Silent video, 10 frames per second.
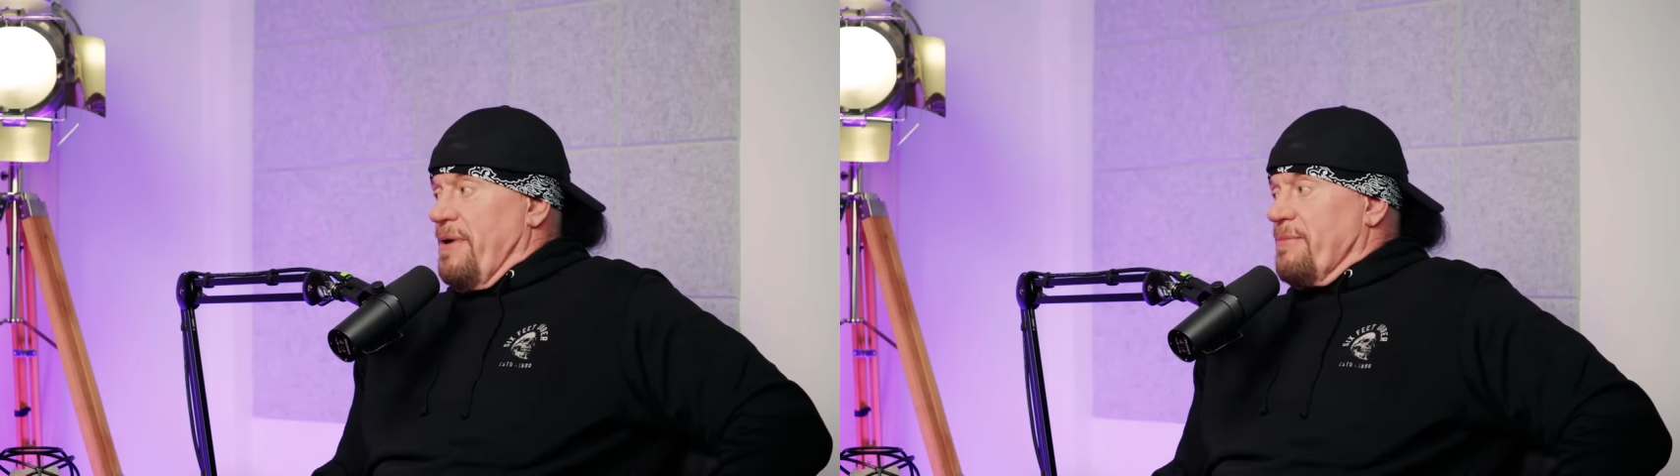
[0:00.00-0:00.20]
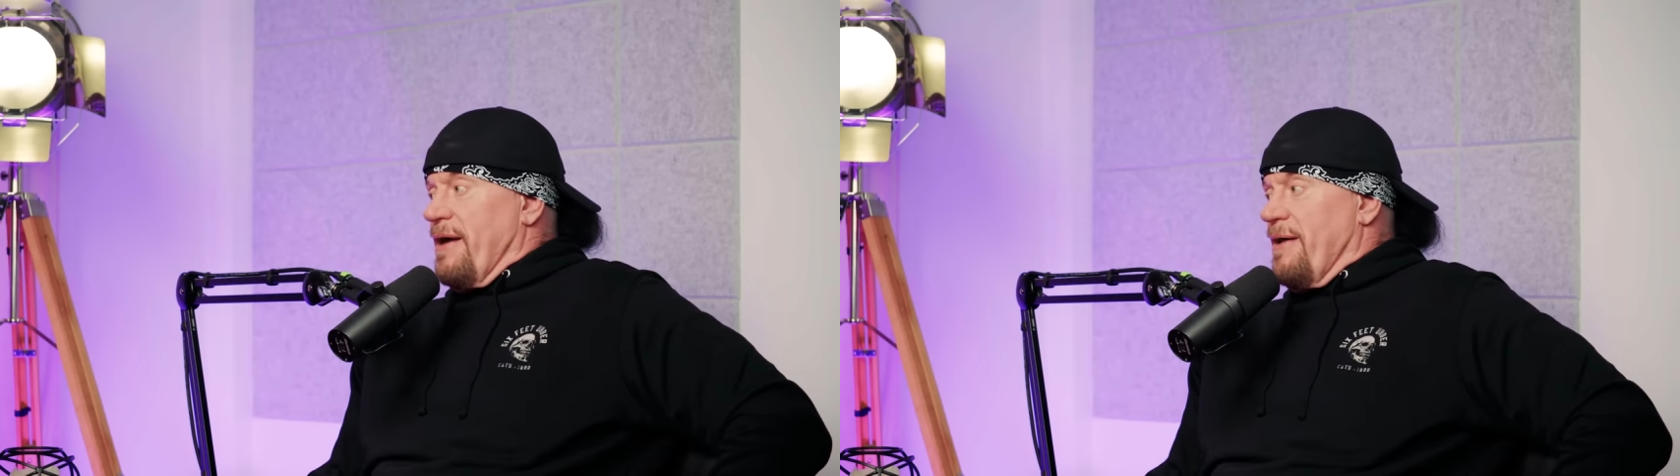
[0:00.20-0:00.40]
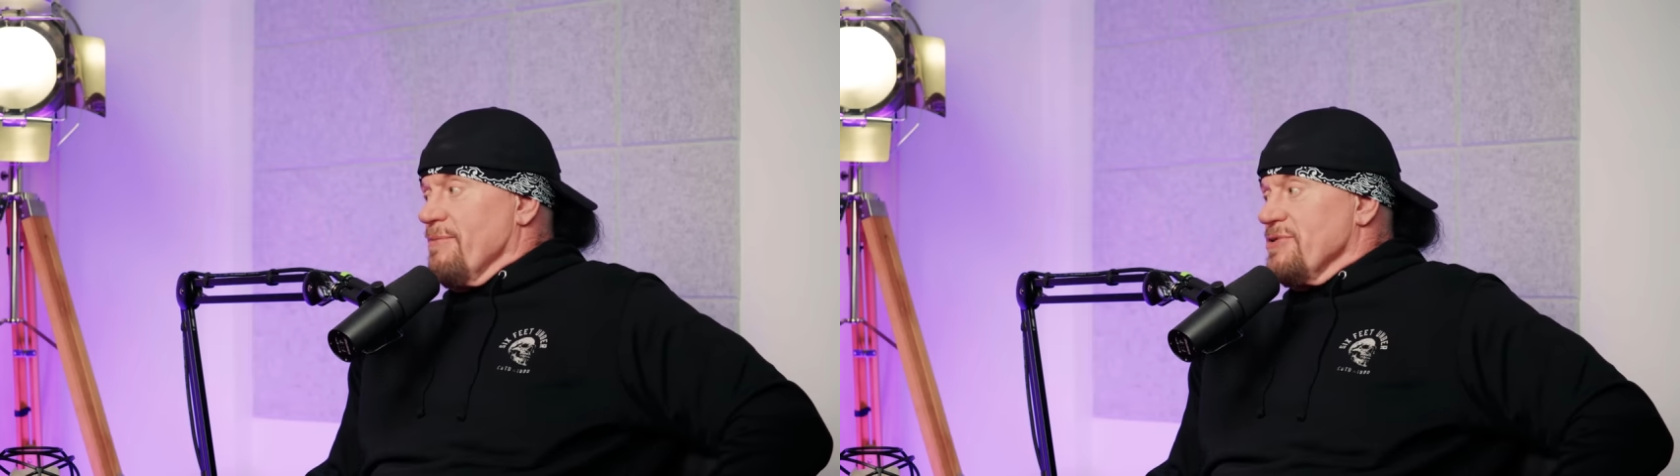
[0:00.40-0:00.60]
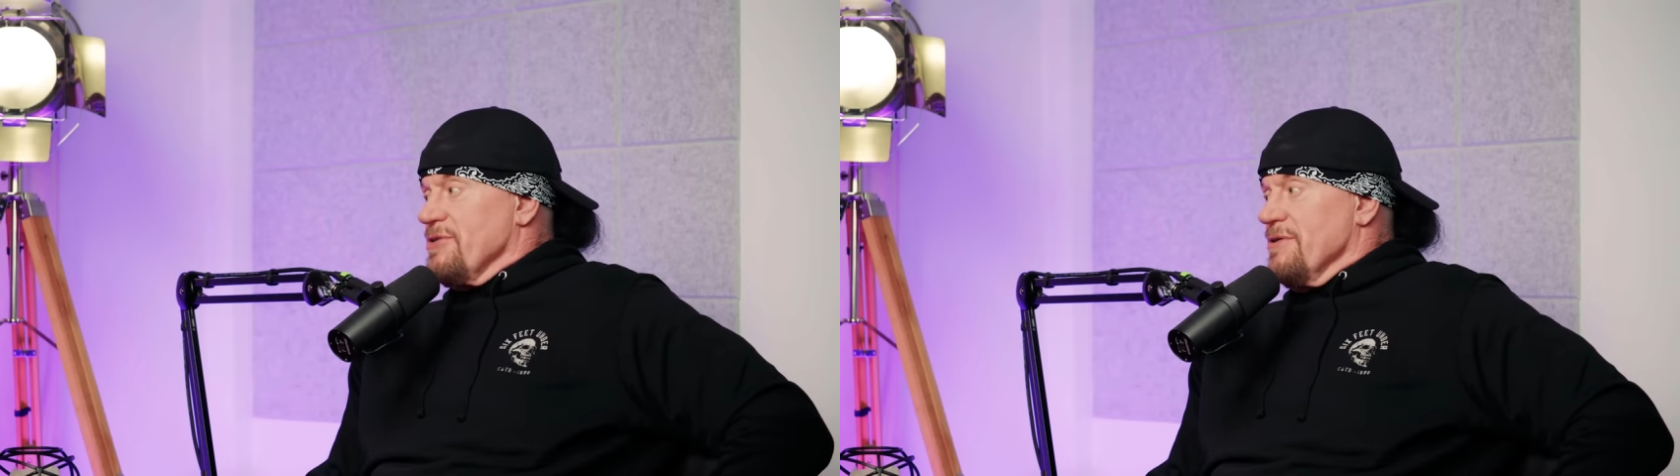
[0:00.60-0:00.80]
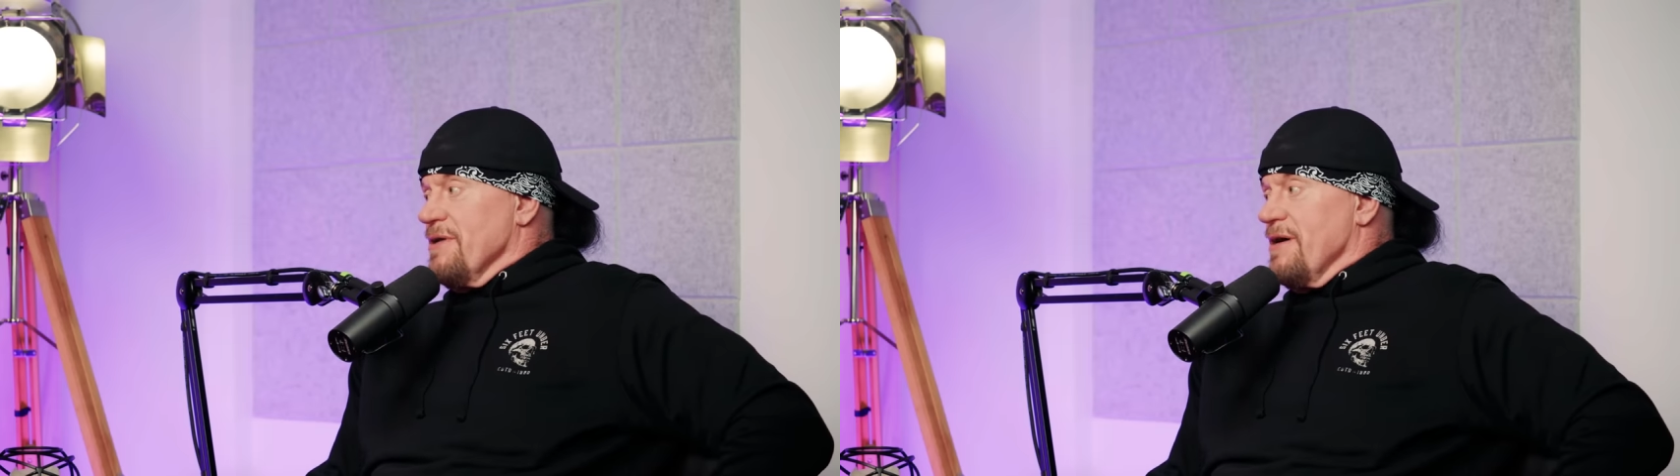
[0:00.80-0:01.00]
big man was
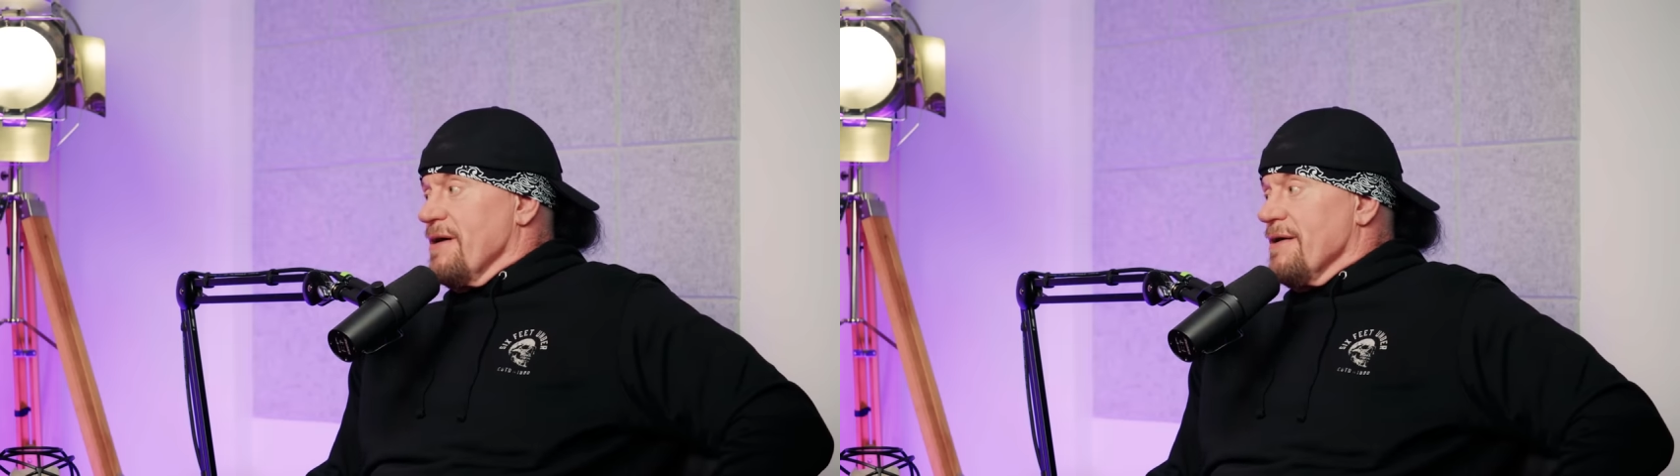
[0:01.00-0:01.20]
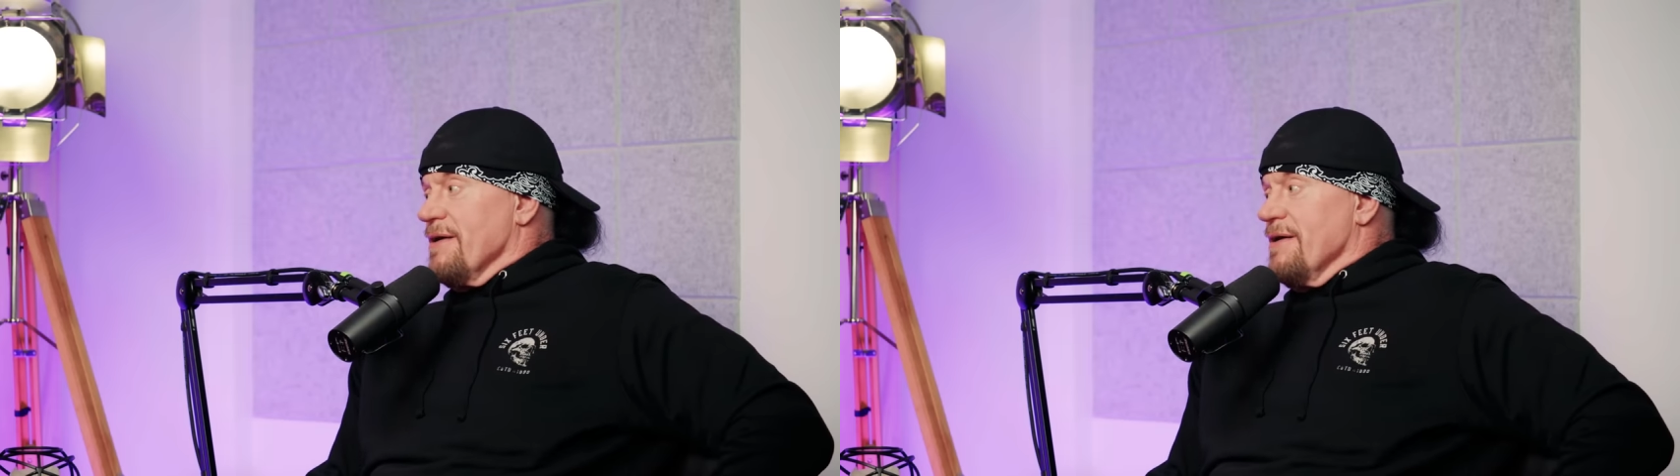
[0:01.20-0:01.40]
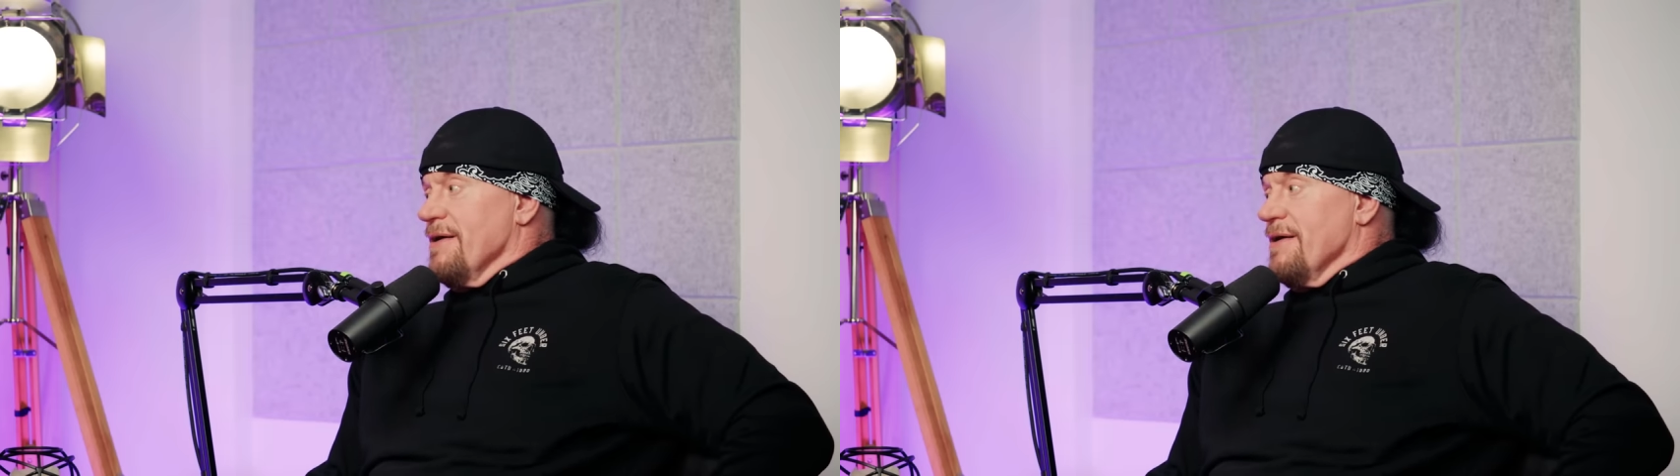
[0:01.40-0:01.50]
still there,